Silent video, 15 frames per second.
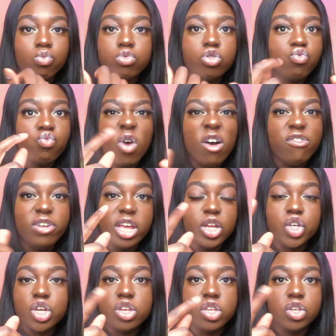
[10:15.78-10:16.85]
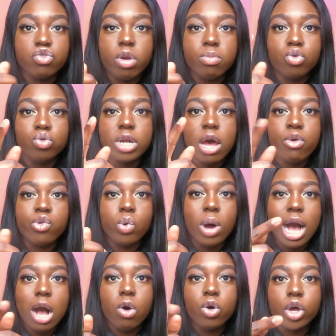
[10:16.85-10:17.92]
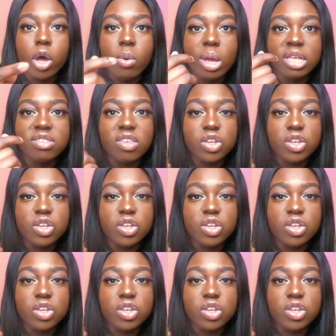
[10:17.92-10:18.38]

roughly just scribble down your outgoings,